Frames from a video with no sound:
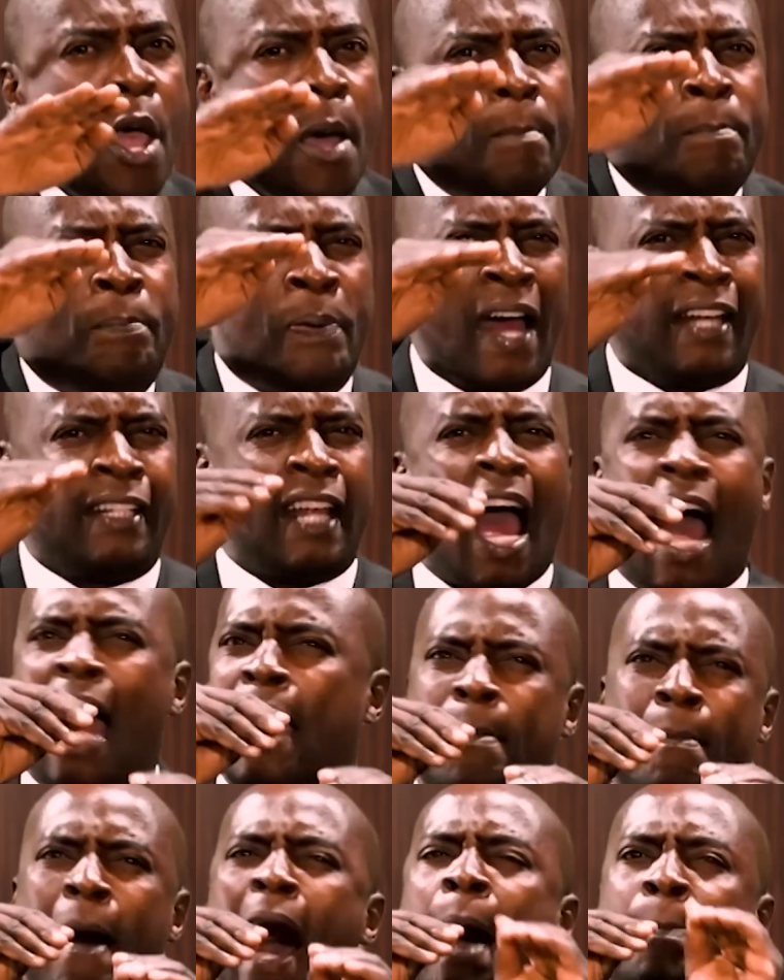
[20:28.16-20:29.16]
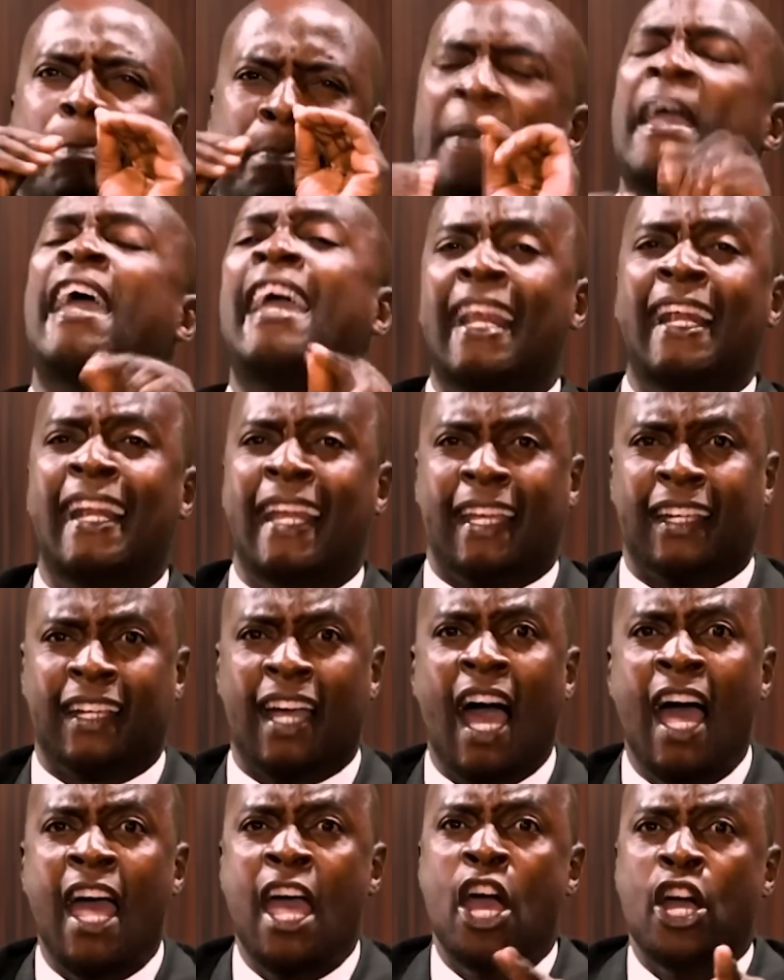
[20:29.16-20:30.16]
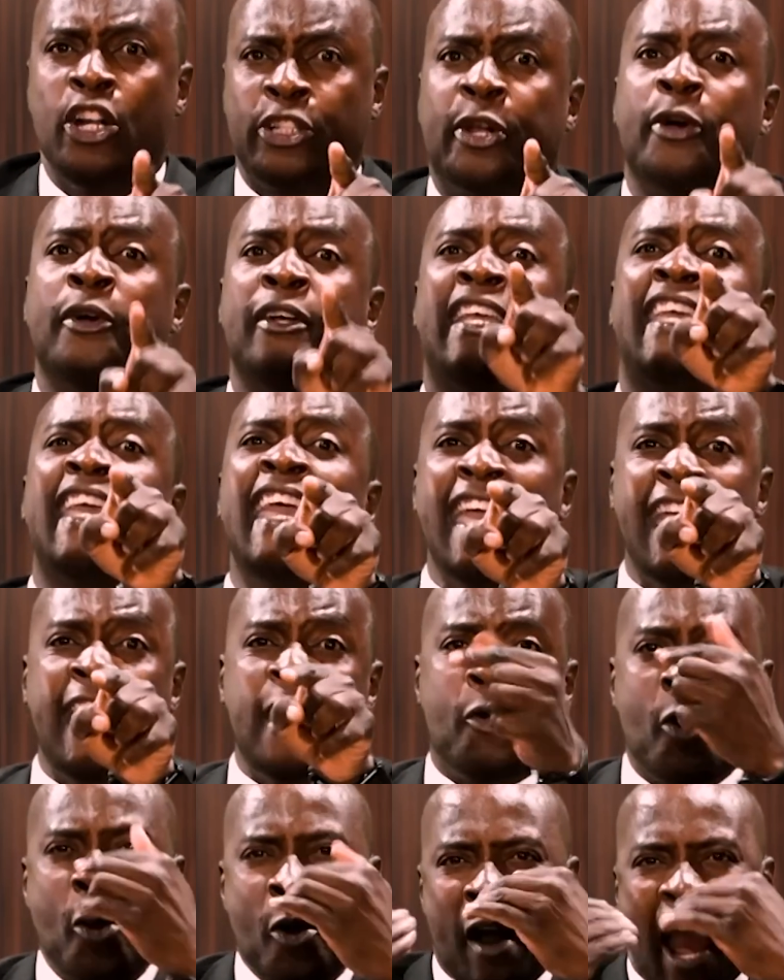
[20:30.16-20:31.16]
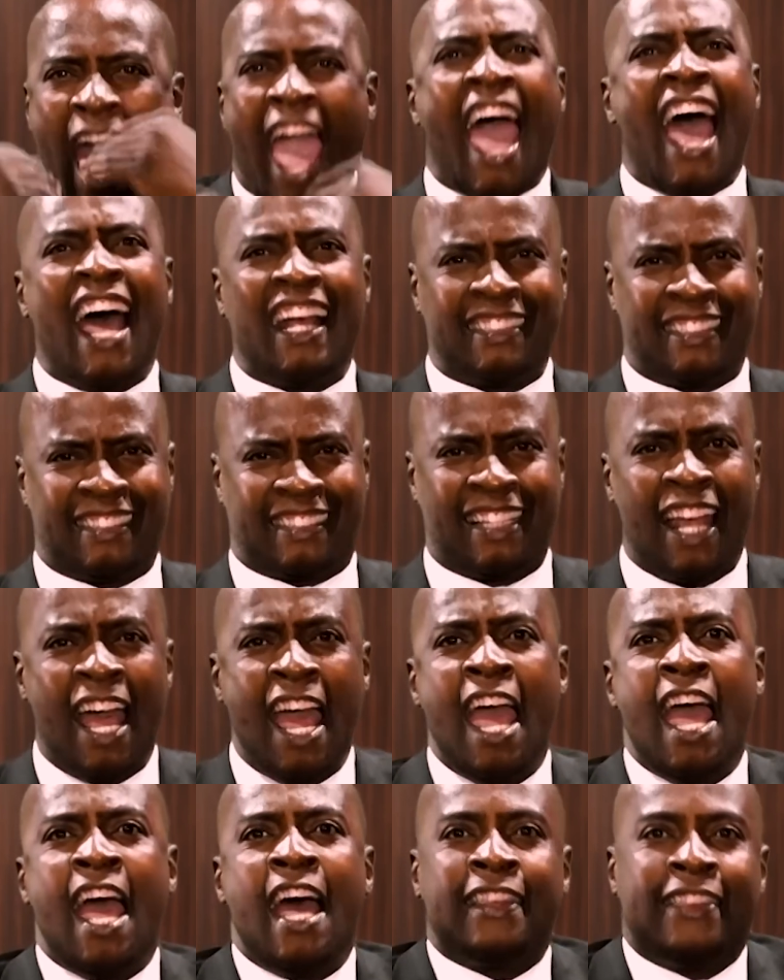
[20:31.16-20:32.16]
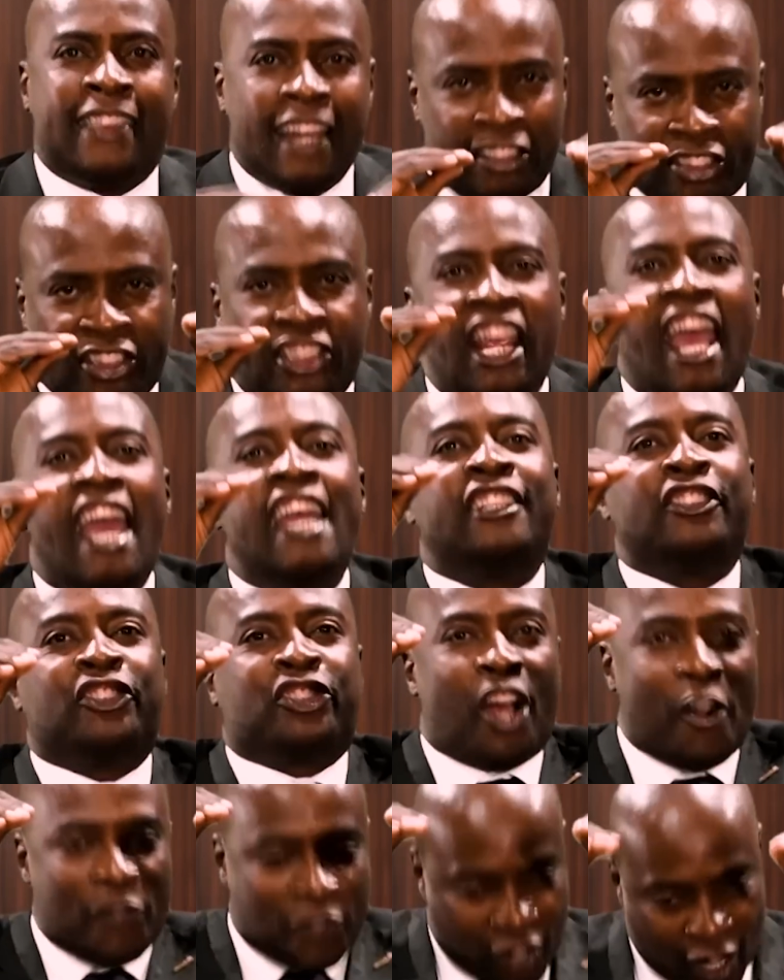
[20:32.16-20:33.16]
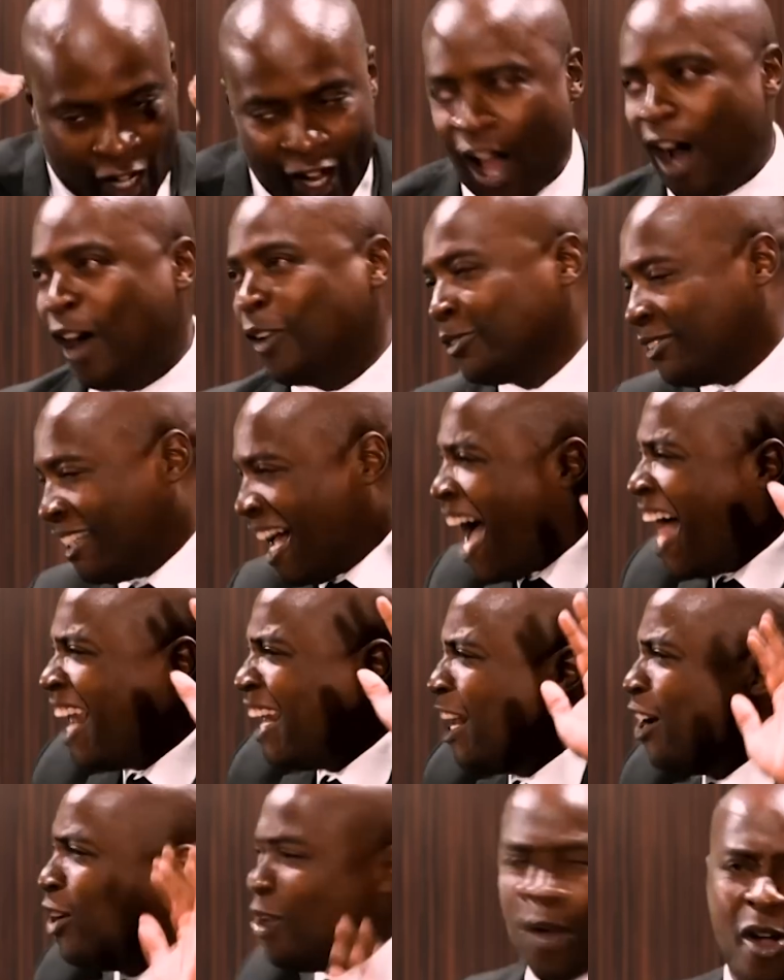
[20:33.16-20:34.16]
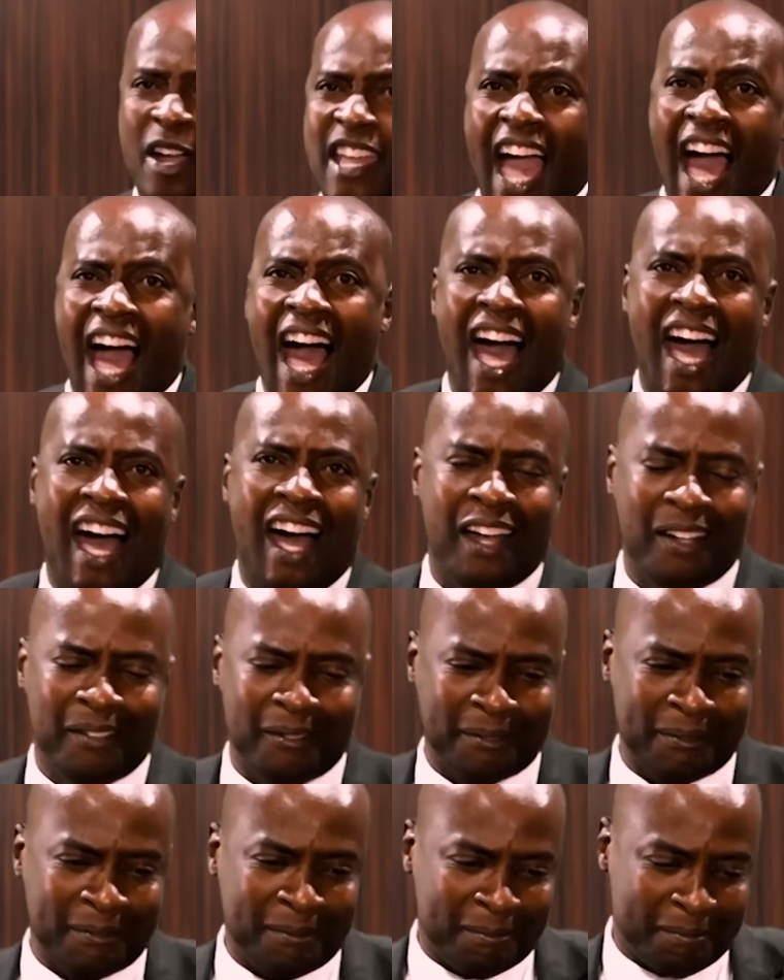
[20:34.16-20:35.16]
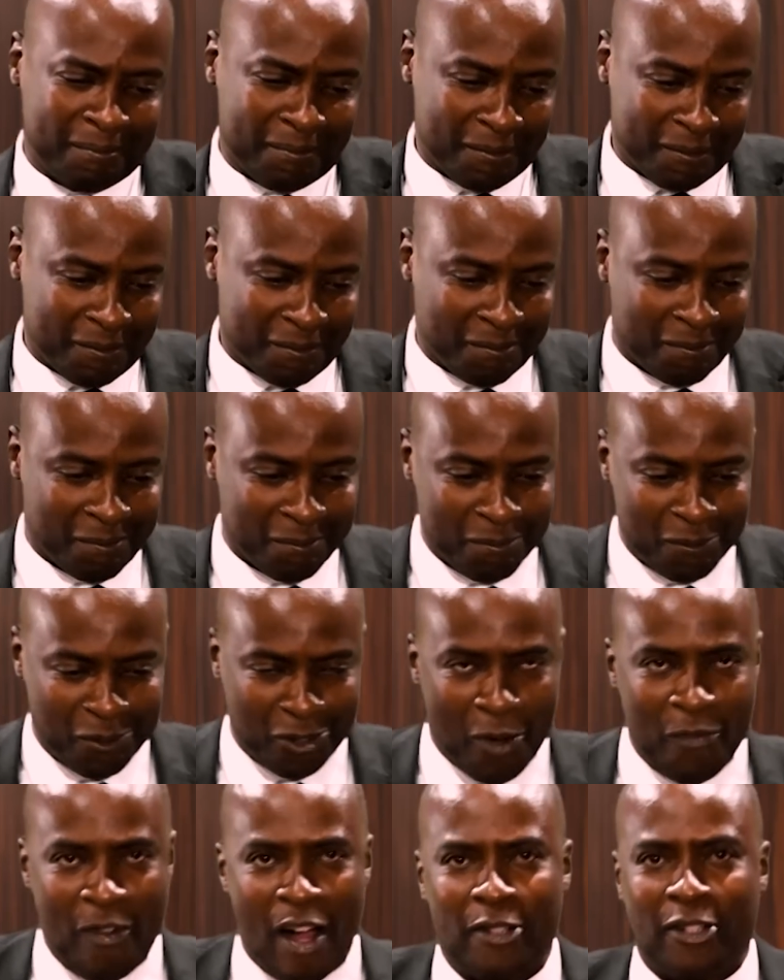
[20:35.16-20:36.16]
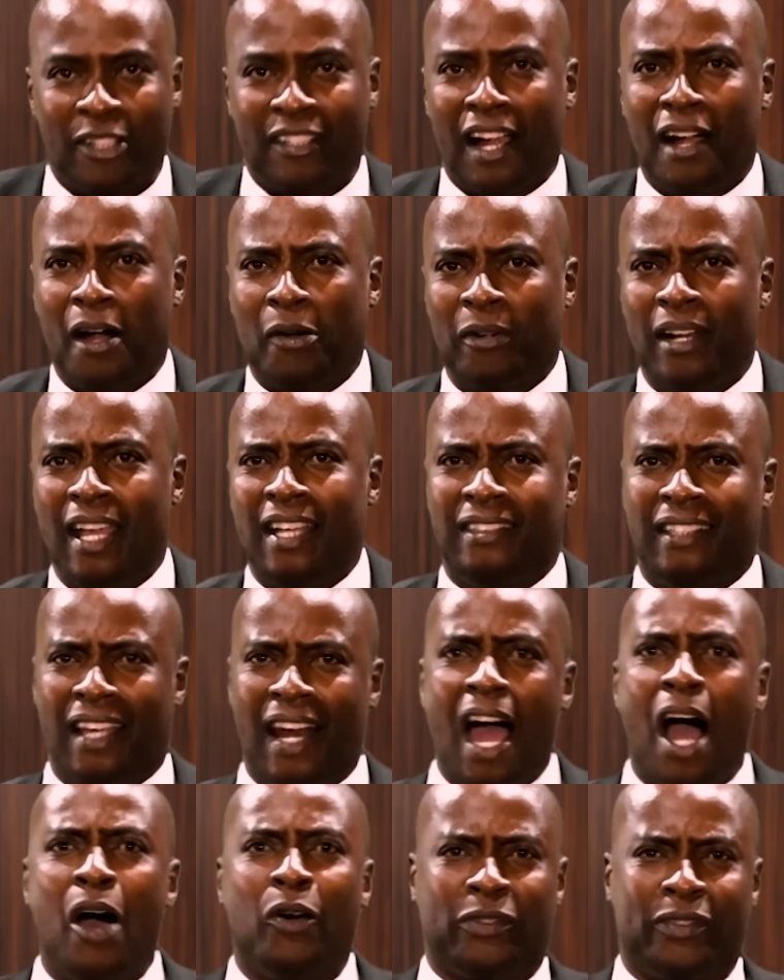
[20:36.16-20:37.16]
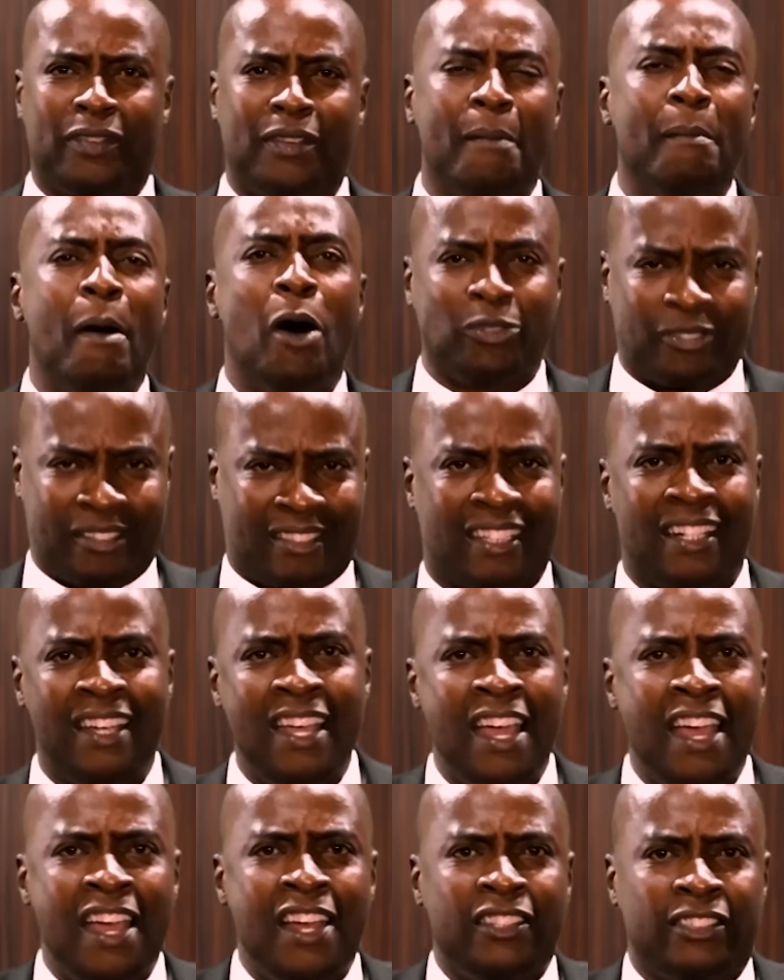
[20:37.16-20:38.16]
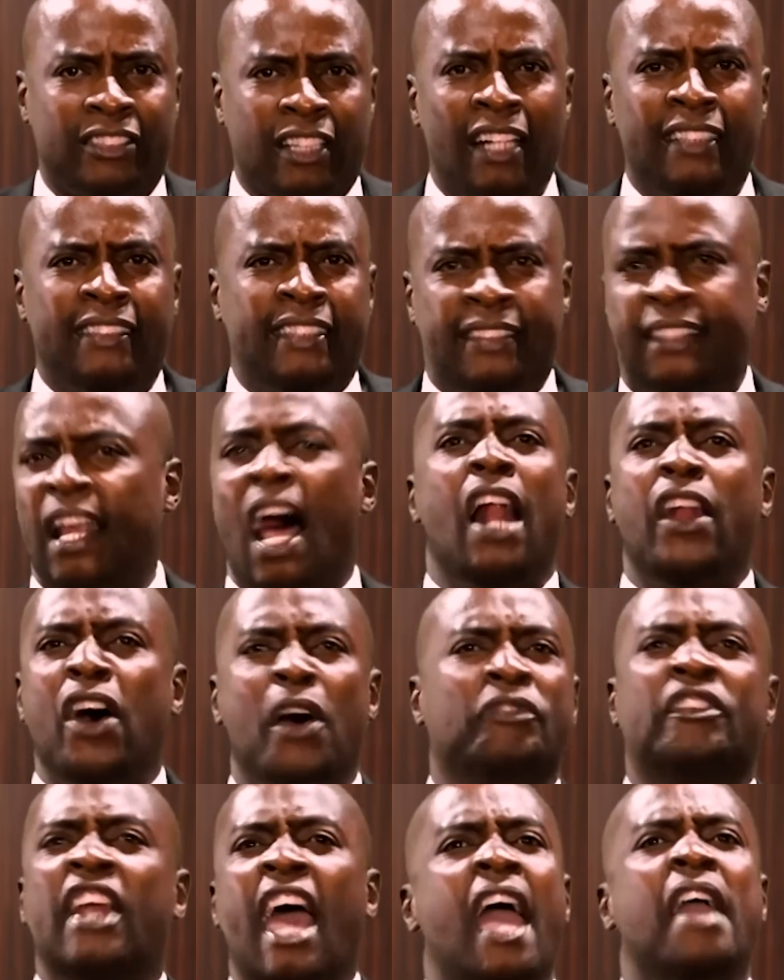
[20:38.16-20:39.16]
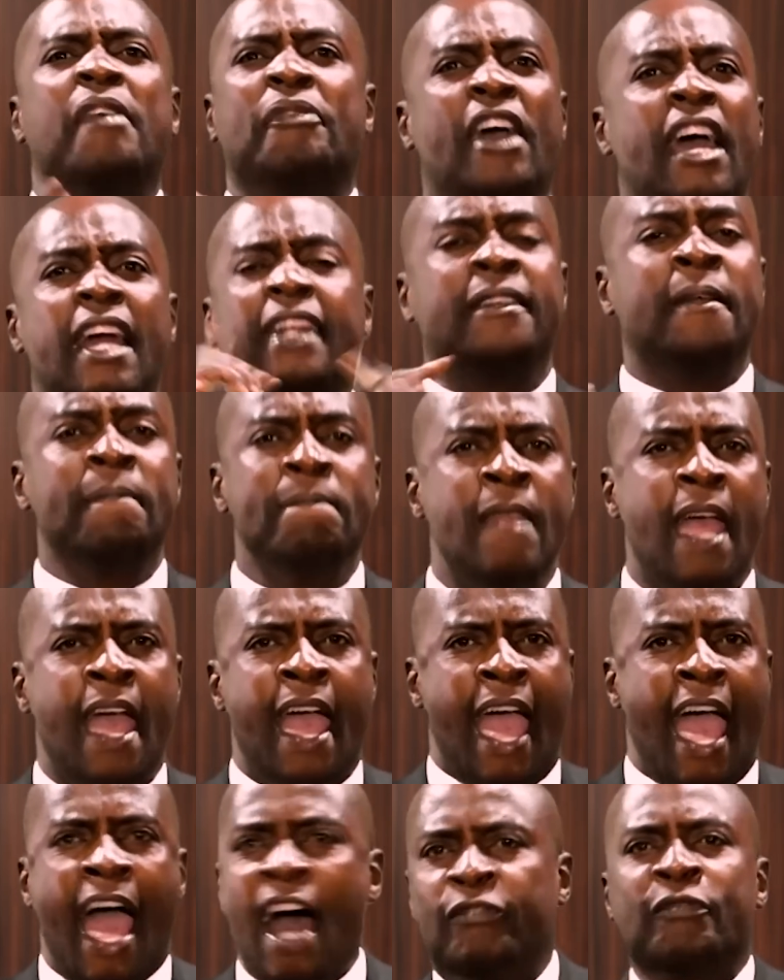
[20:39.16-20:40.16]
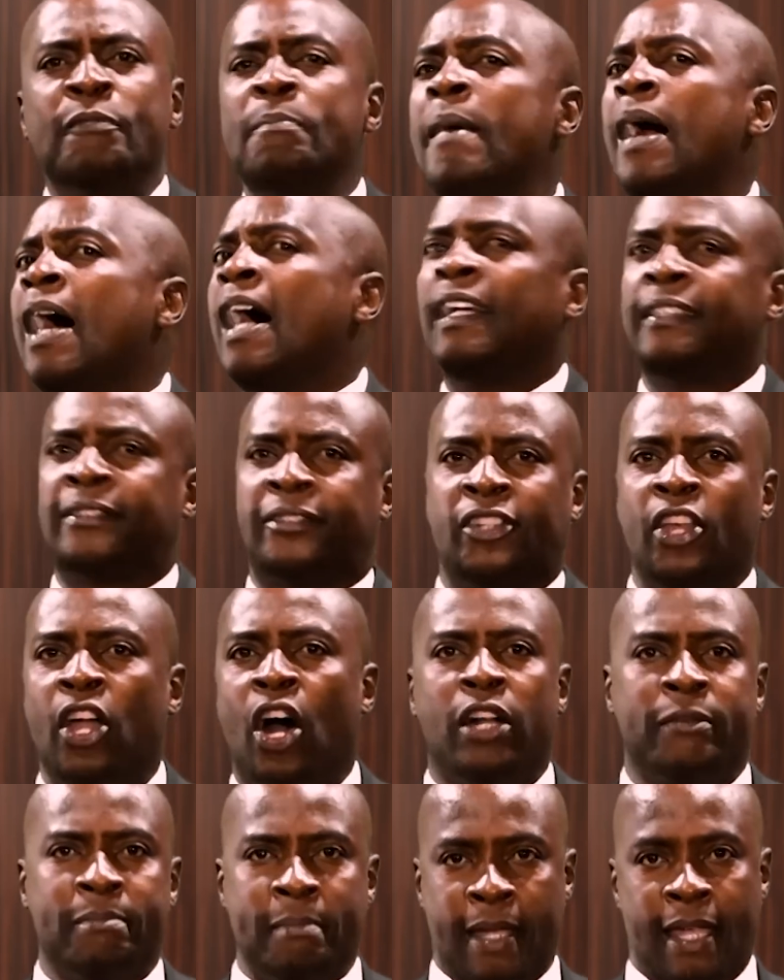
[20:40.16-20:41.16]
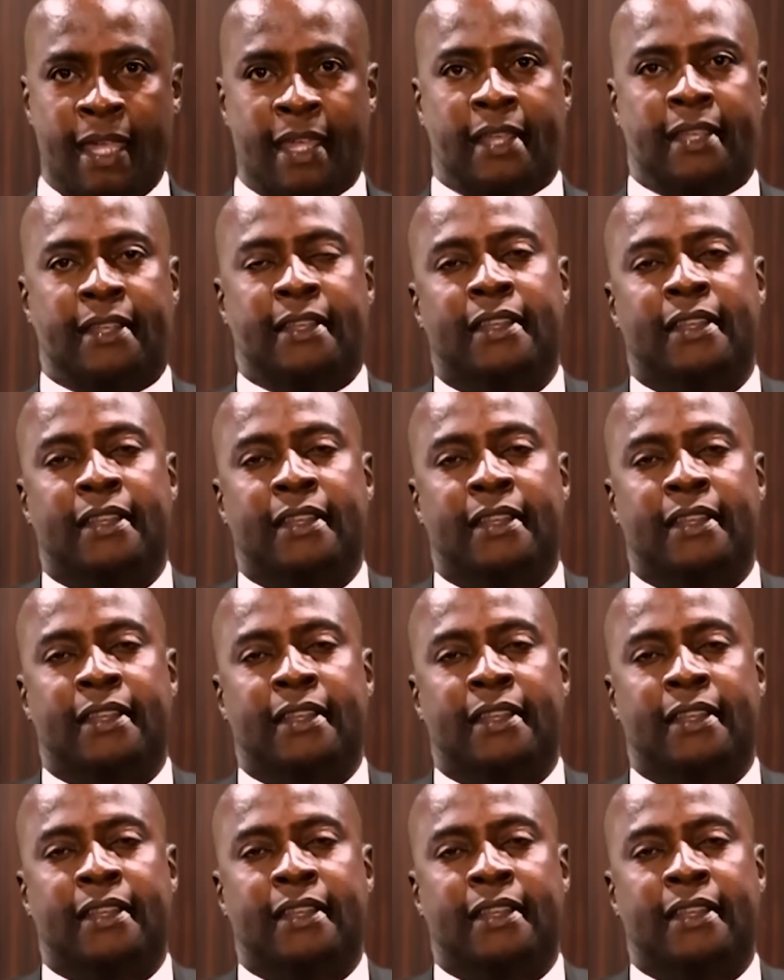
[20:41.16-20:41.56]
But I am appealing to he who has the change of clothes. Hallelujah. Out the most. Son of David, have mercy on me.